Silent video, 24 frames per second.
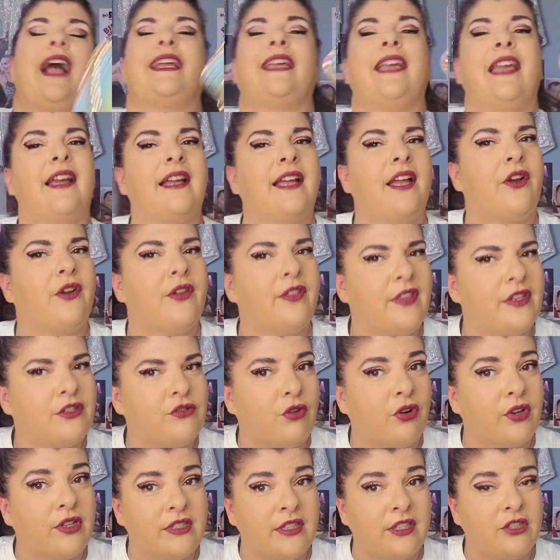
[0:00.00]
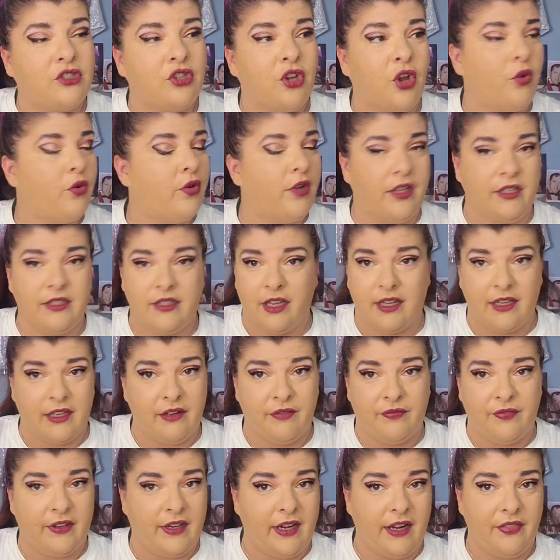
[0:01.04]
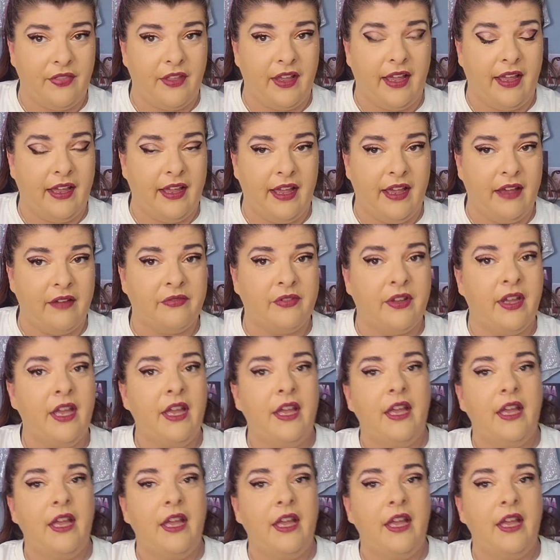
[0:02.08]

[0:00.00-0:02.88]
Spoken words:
I can't carry this one because it totally is not going to fit anything I have.